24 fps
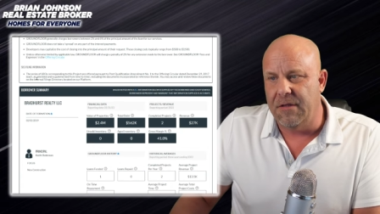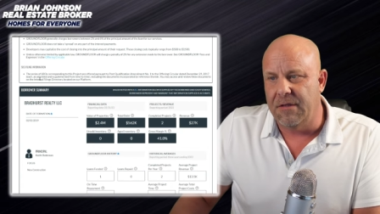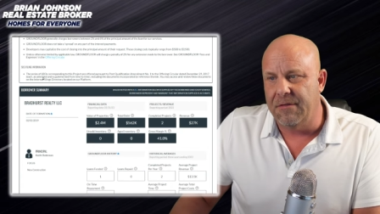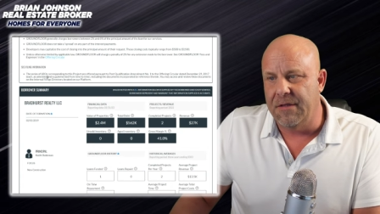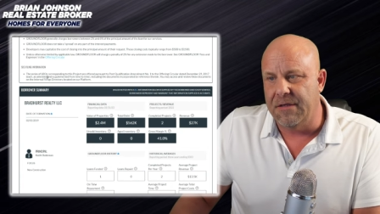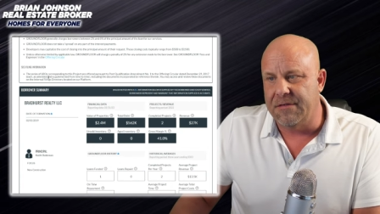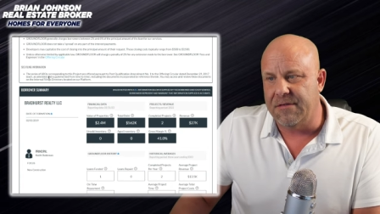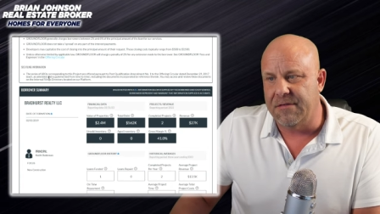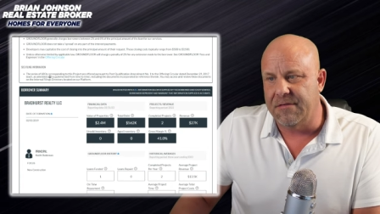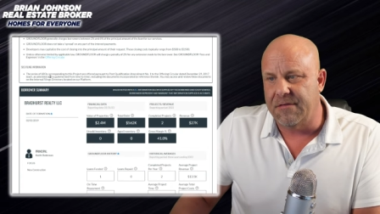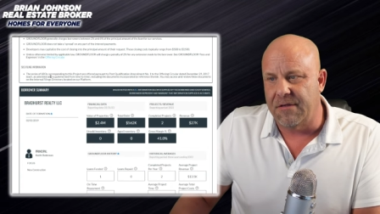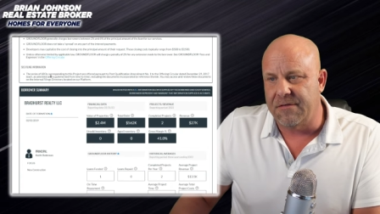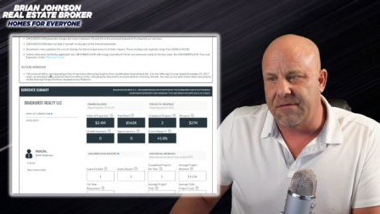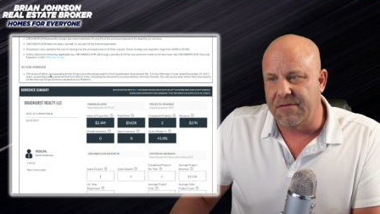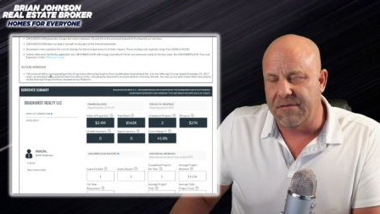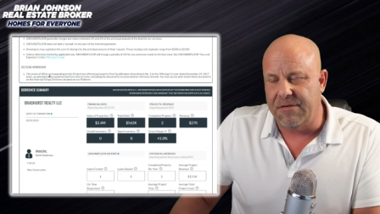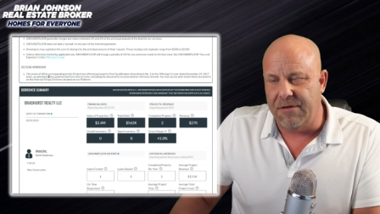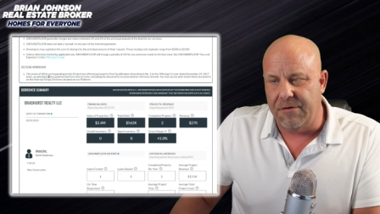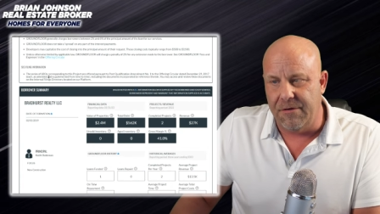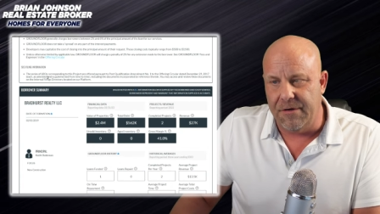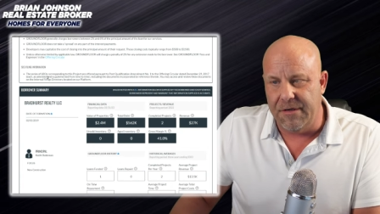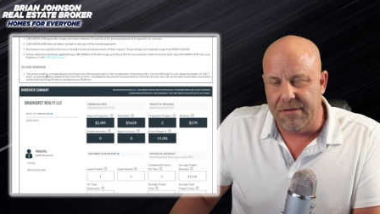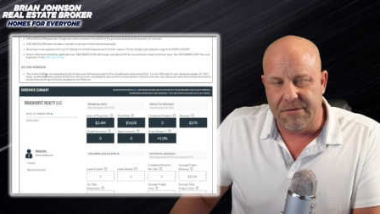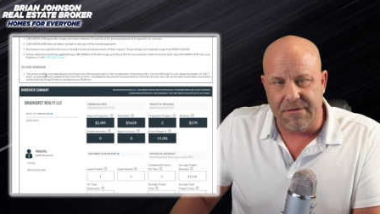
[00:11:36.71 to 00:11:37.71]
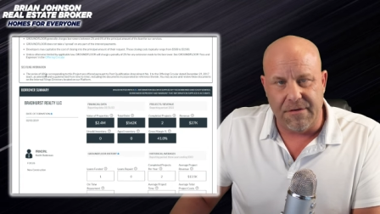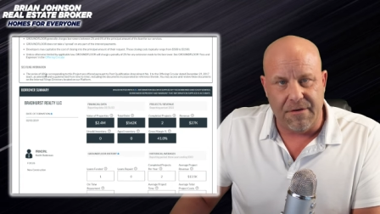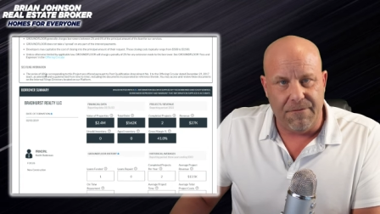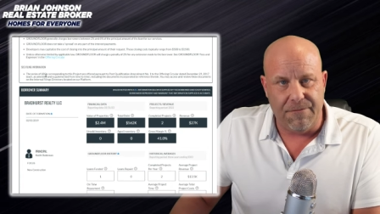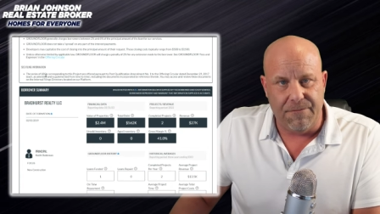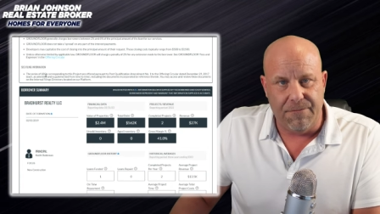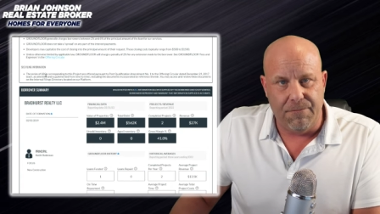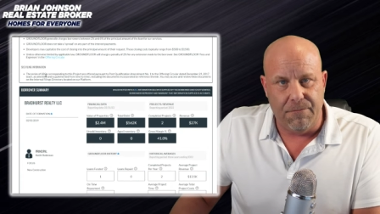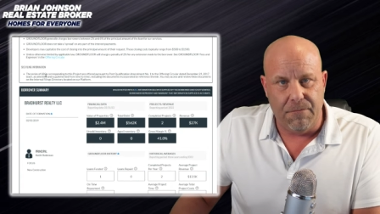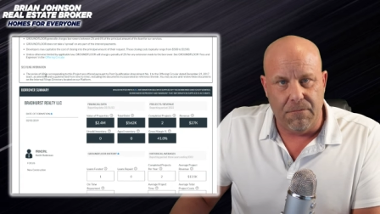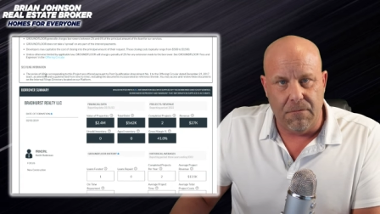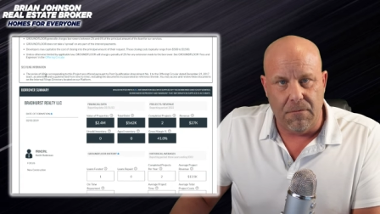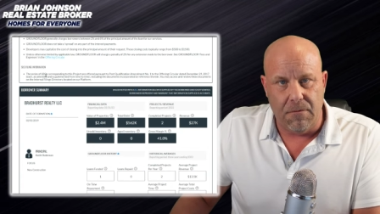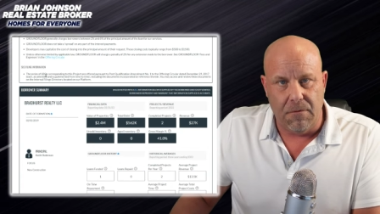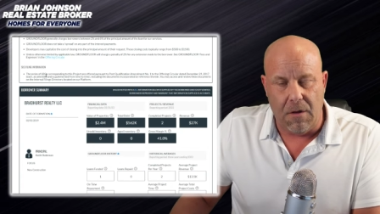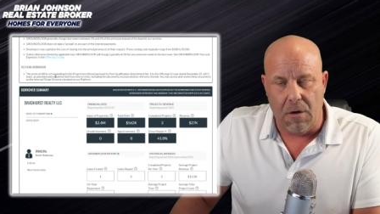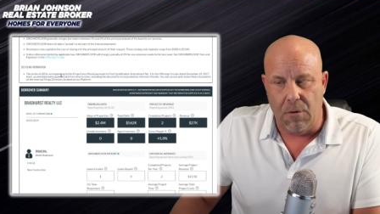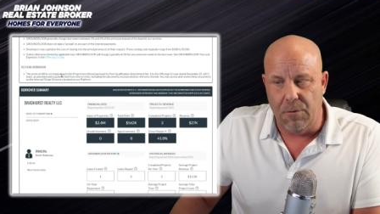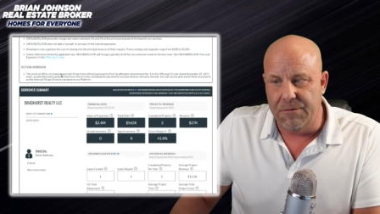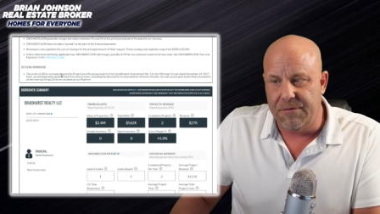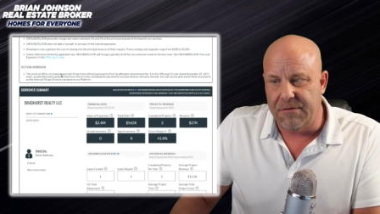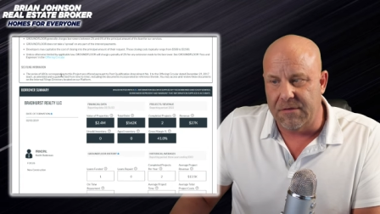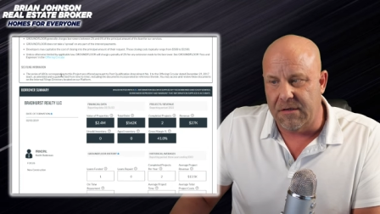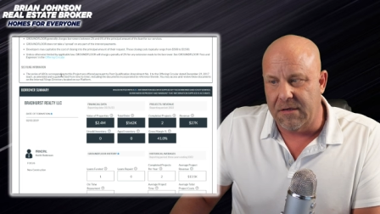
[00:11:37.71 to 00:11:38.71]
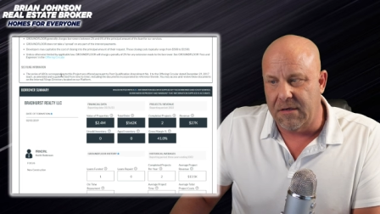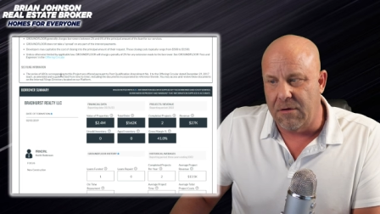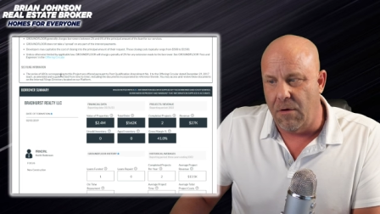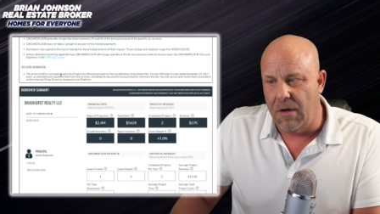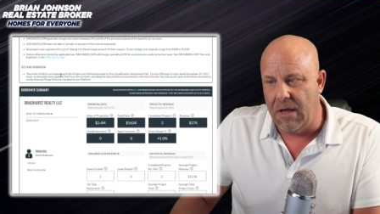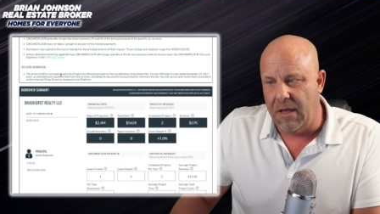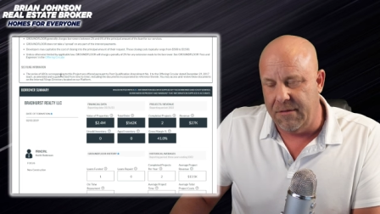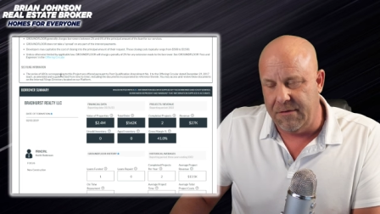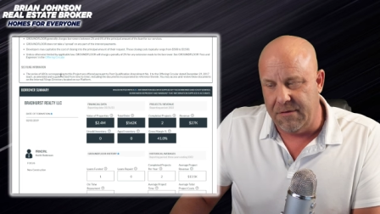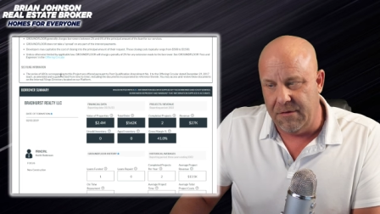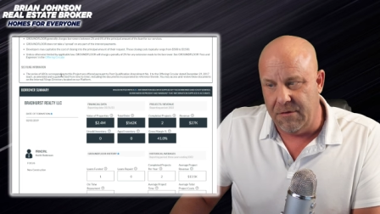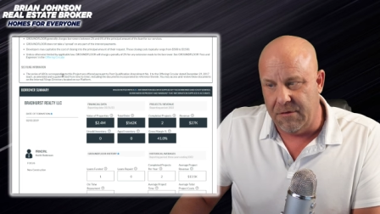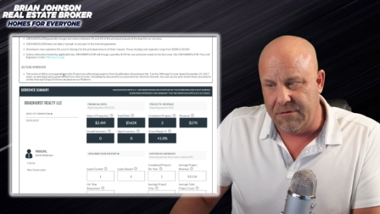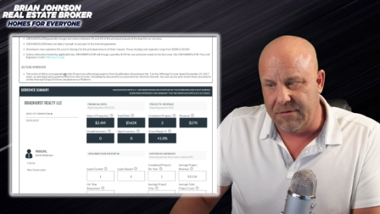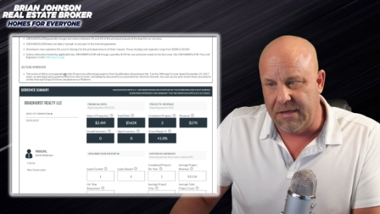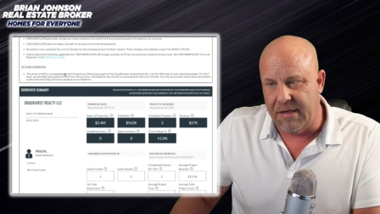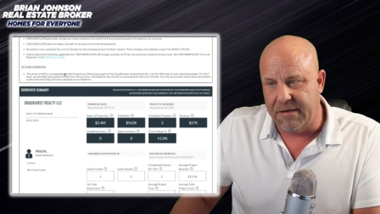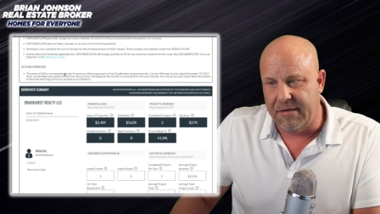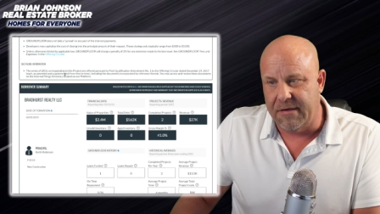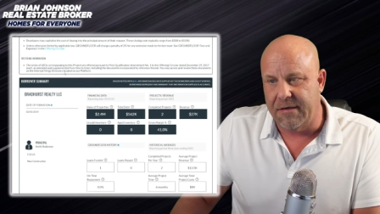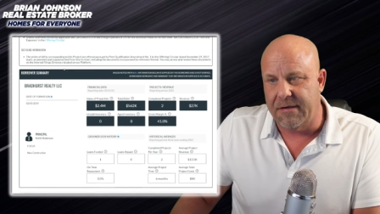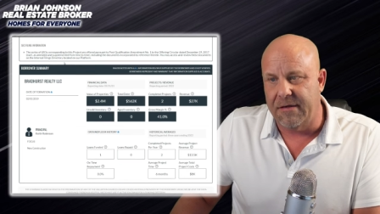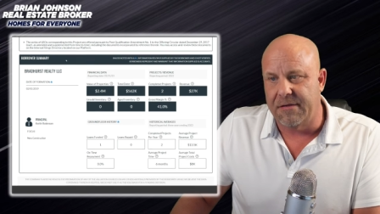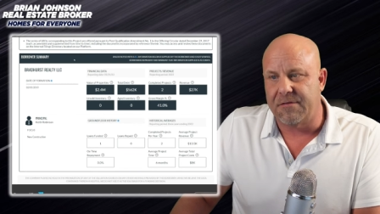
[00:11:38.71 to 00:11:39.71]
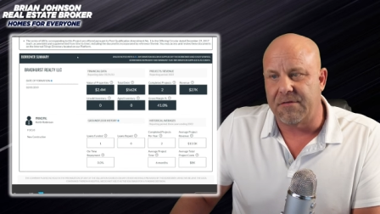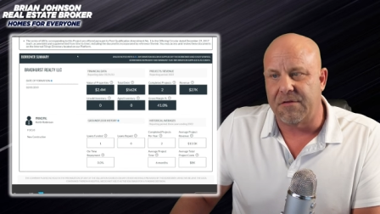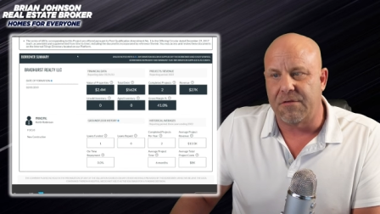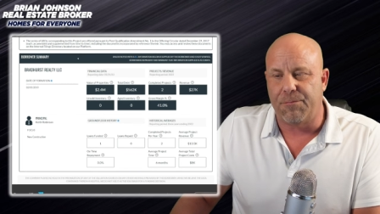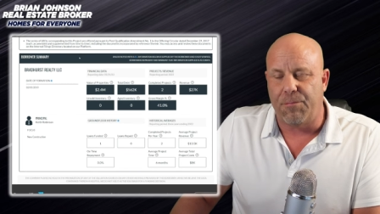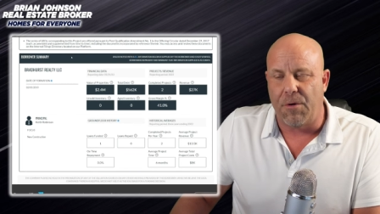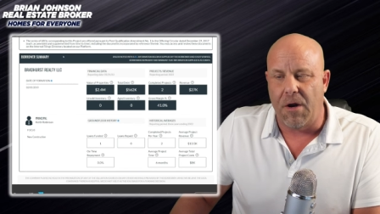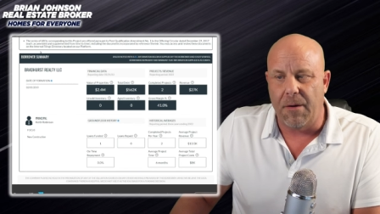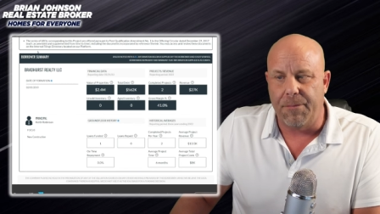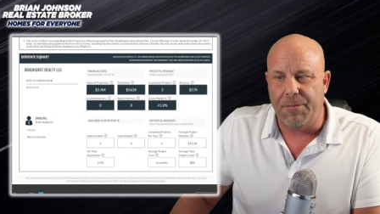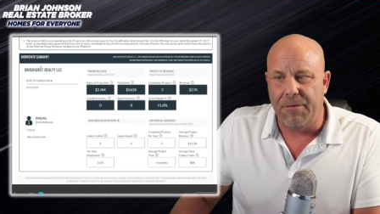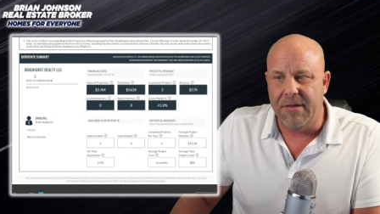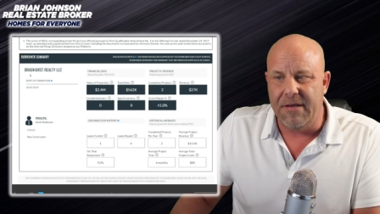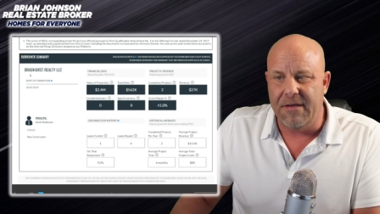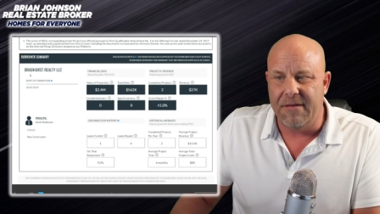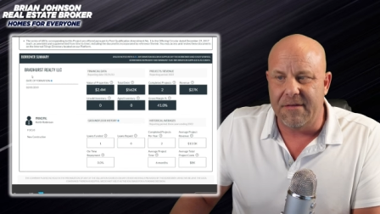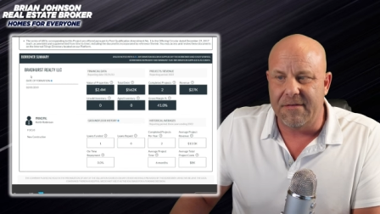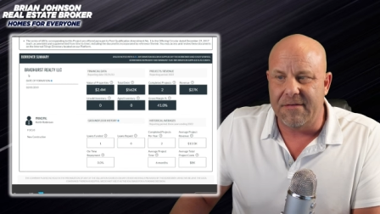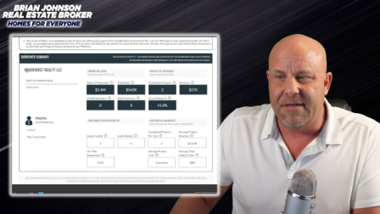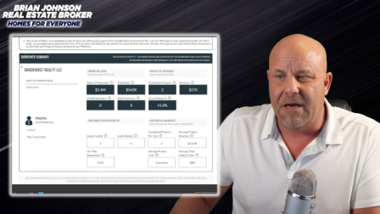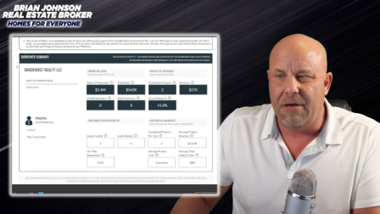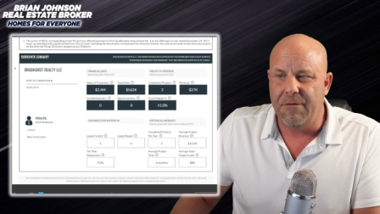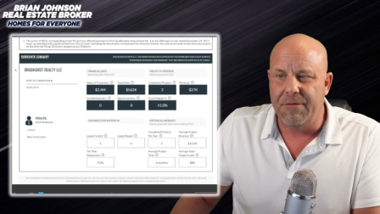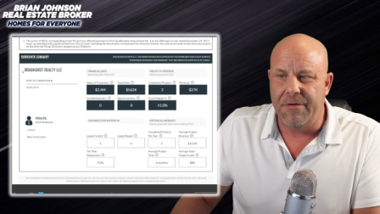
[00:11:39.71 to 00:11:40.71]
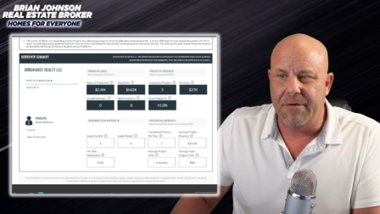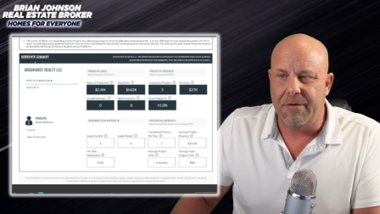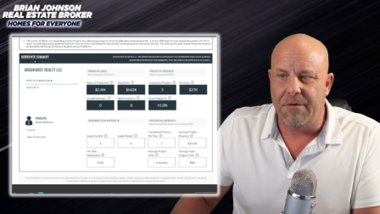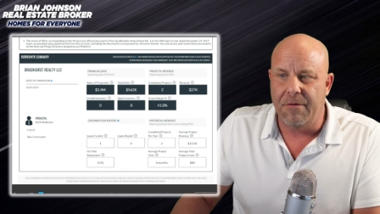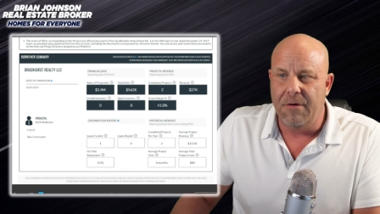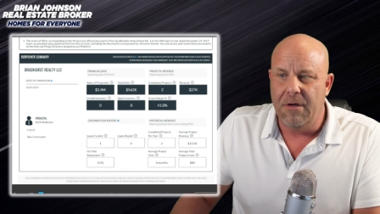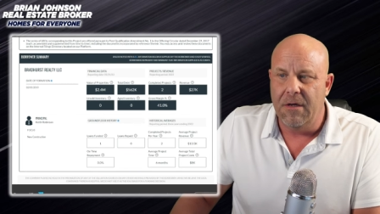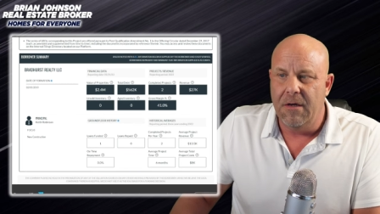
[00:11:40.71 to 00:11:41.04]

This is a series of loans, that go, it looks like, against this property. And then down here,